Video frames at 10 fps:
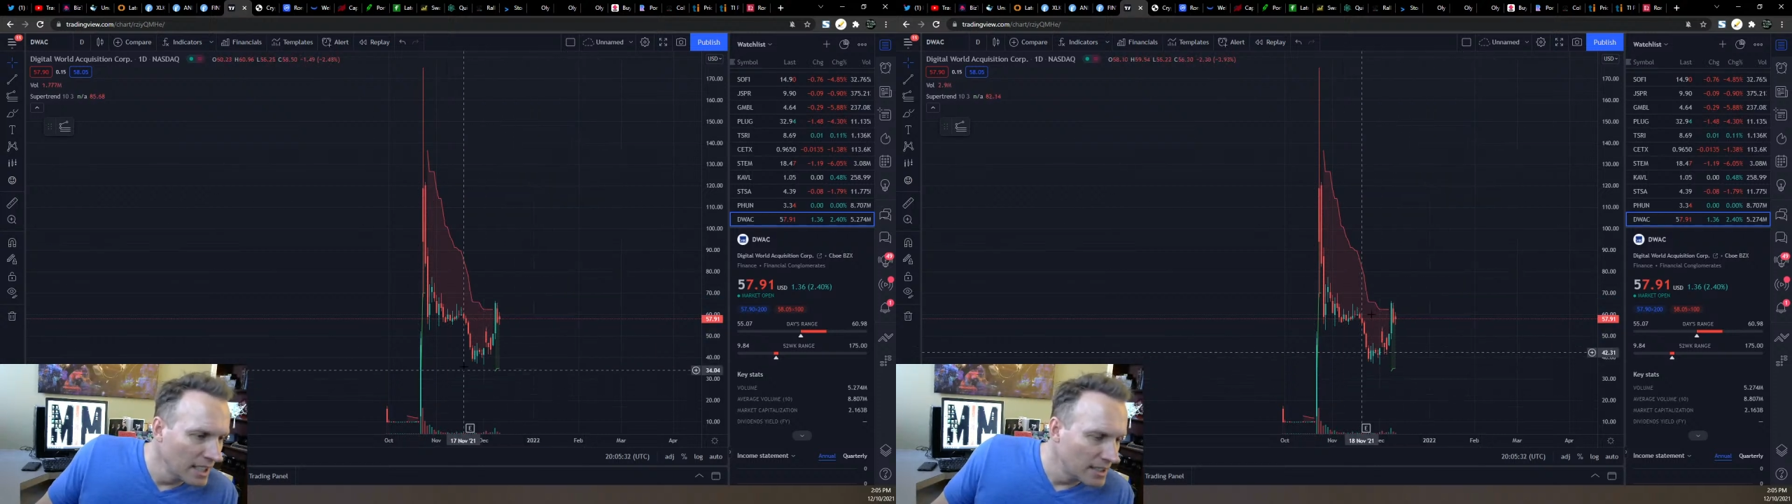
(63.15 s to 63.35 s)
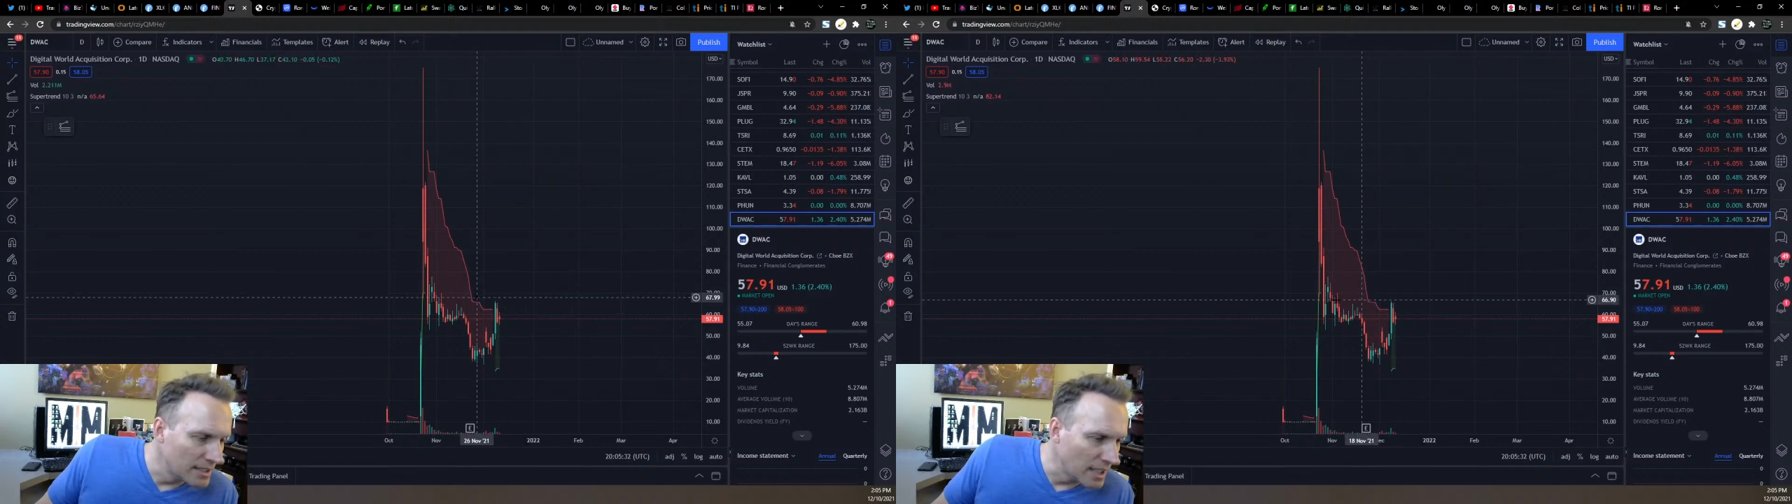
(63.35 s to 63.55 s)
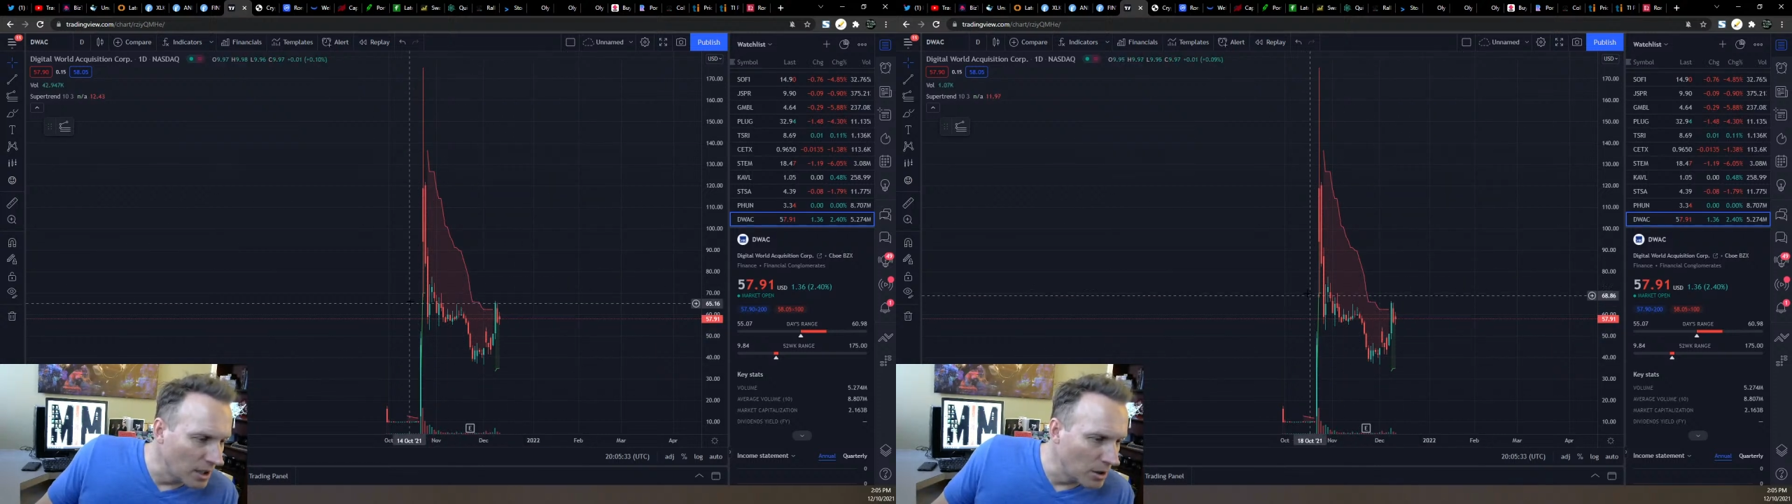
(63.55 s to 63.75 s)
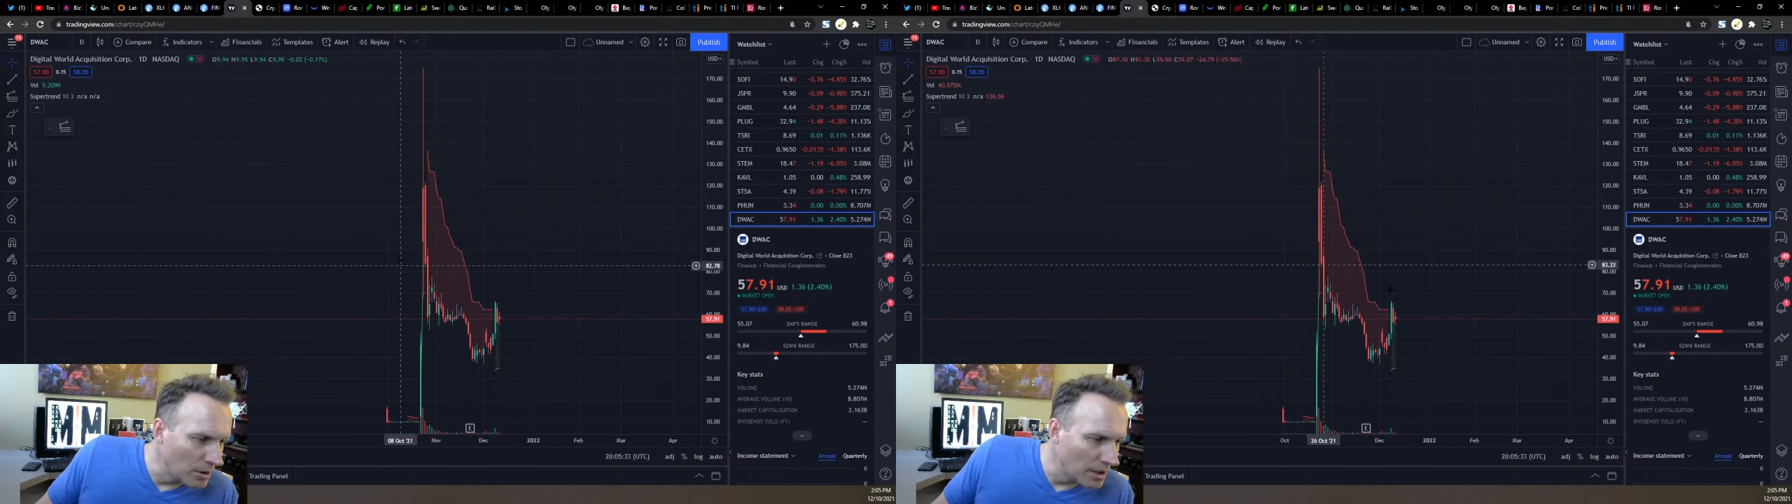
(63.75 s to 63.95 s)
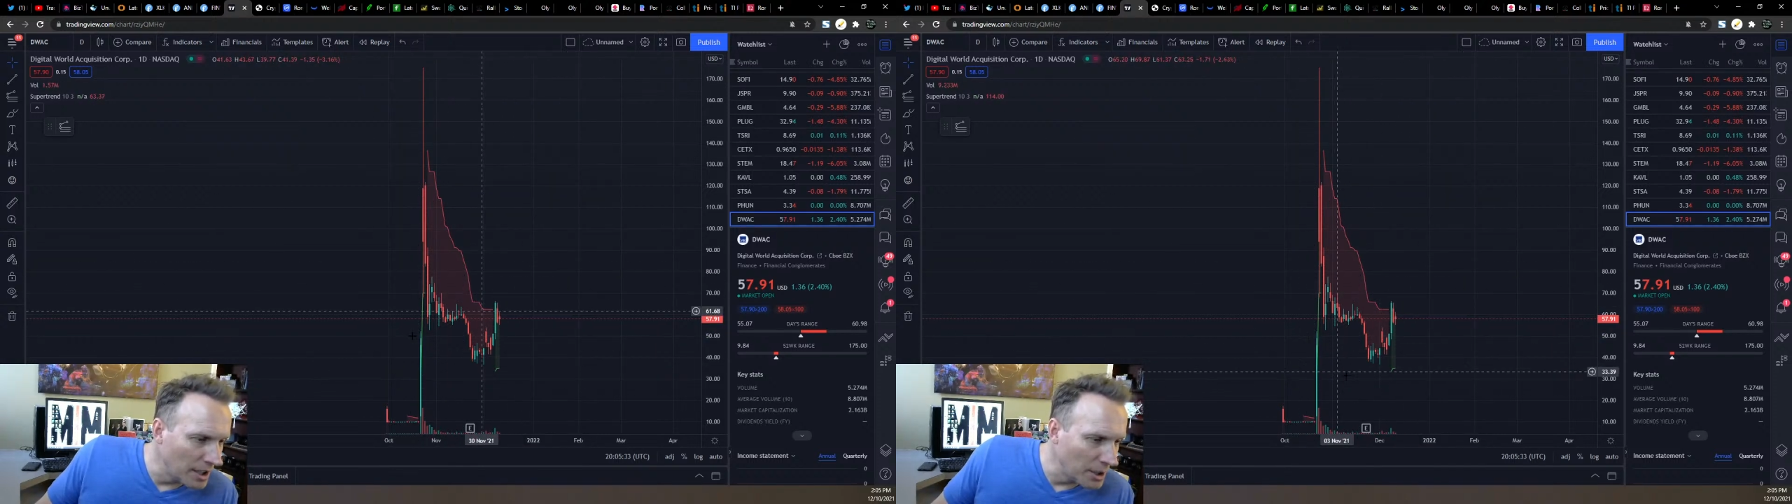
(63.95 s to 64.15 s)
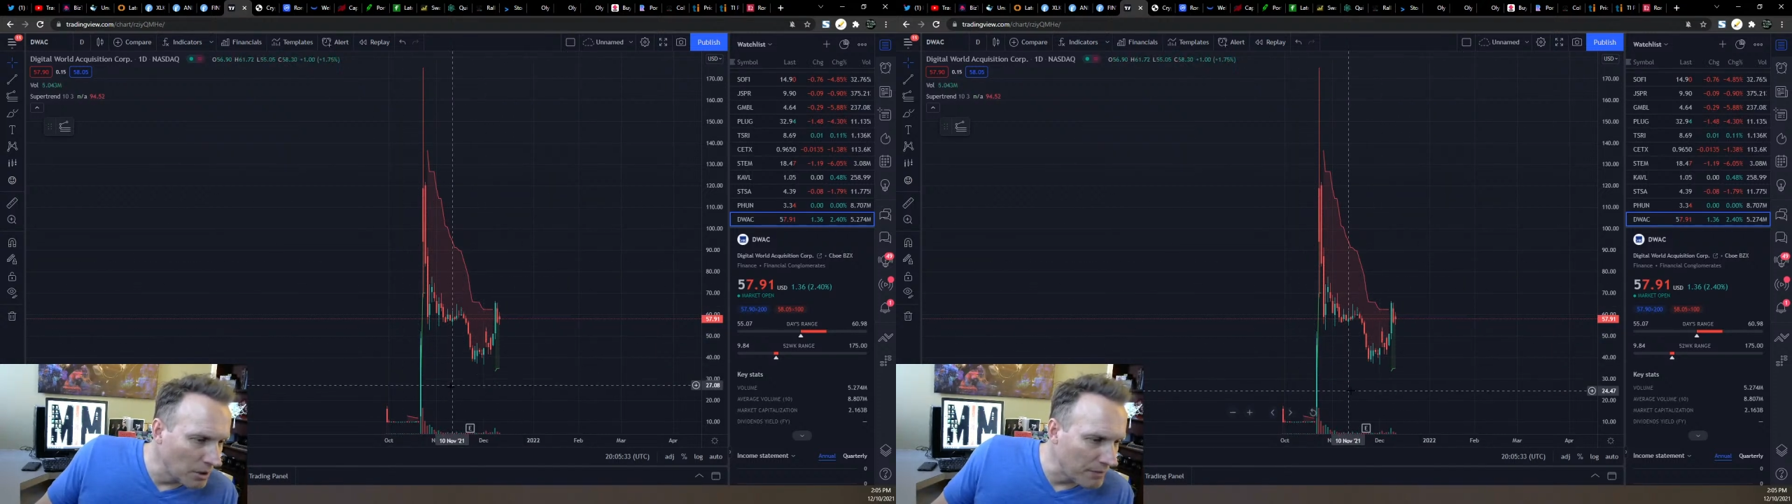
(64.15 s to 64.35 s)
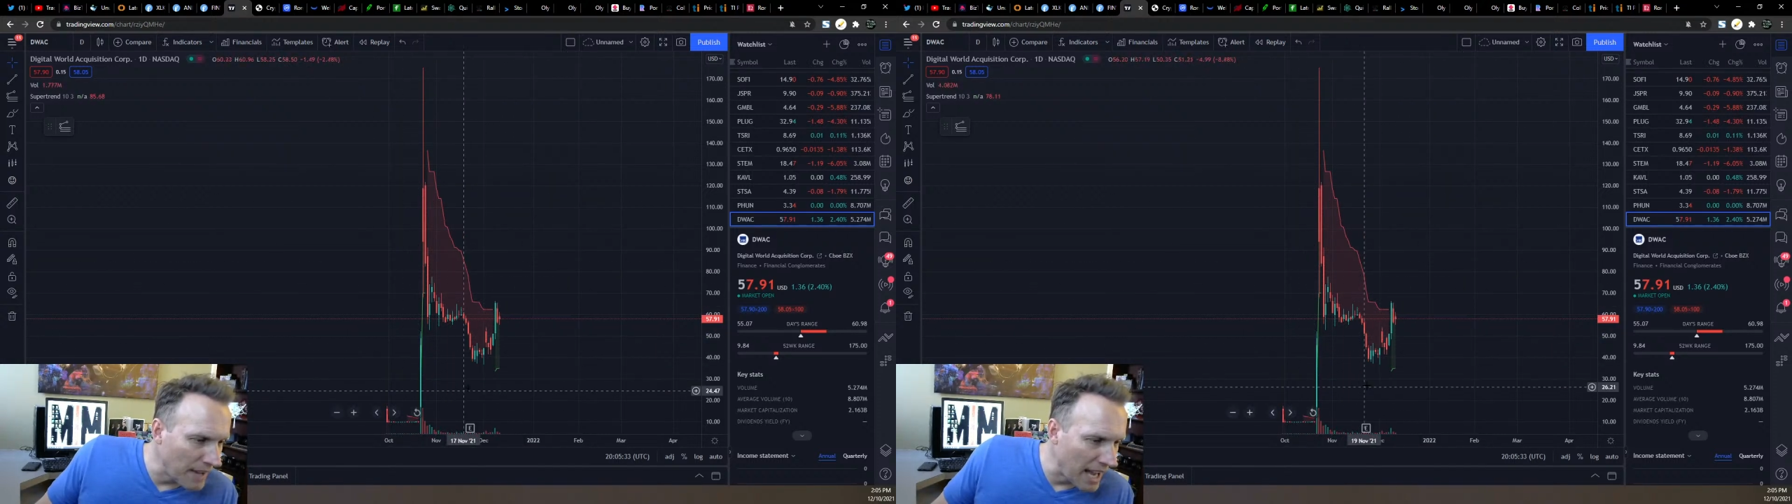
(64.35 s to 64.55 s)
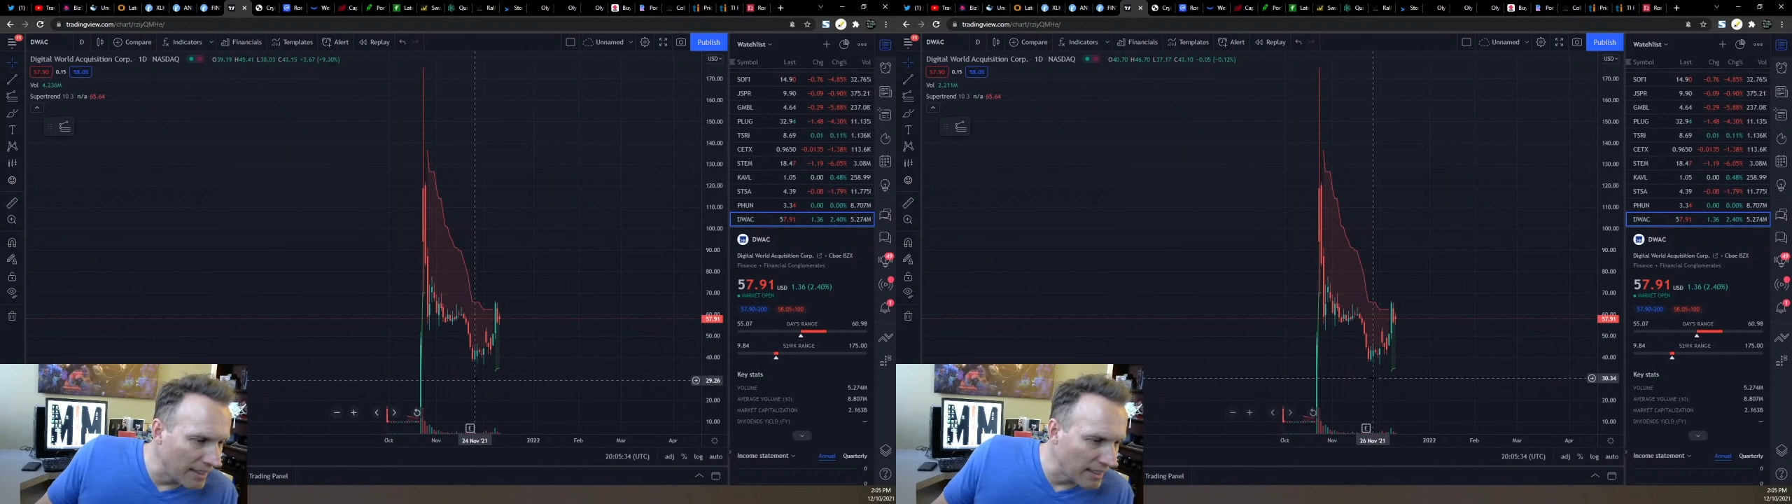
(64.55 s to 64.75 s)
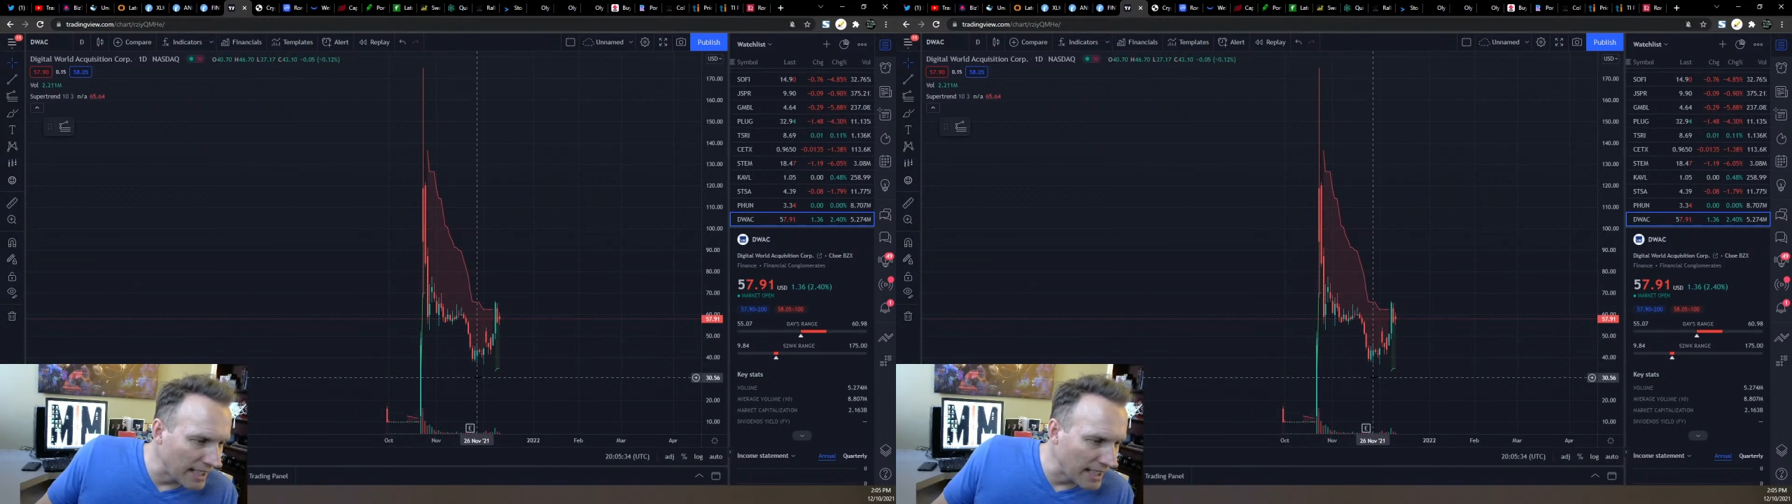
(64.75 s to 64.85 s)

So you want to find